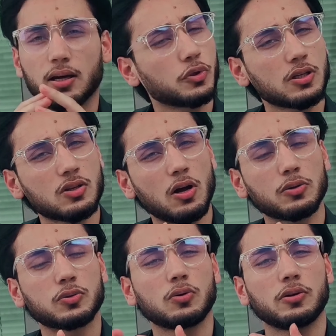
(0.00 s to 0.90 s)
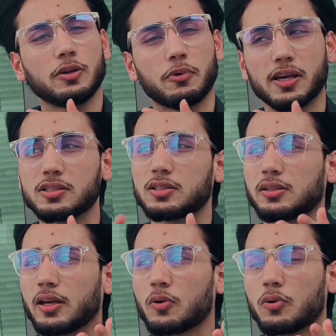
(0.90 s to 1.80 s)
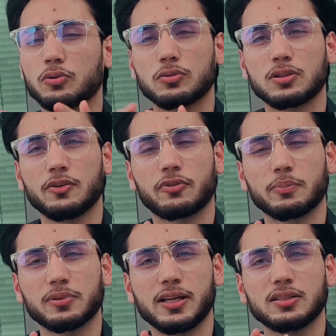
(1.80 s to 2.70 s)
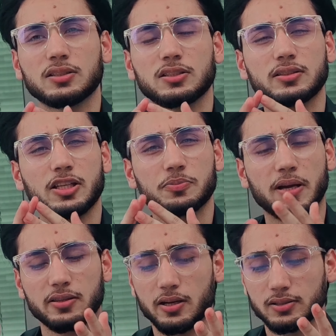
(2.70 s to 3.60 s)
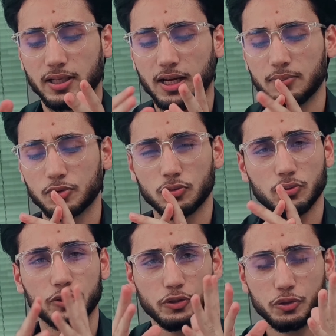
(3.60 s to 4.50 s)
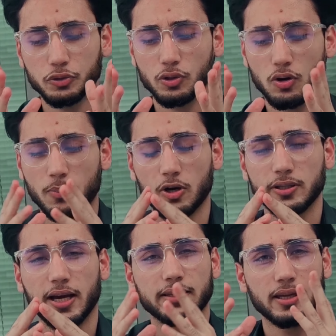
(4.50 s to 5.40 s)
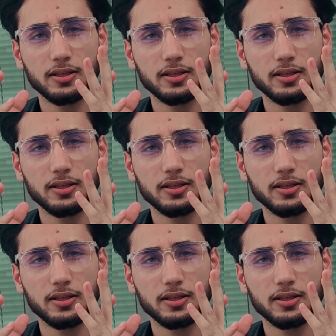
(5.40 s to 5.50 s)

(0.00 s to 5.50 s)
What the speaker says: Students also in vacation, they go to different places, they spend their time, so you should know about that.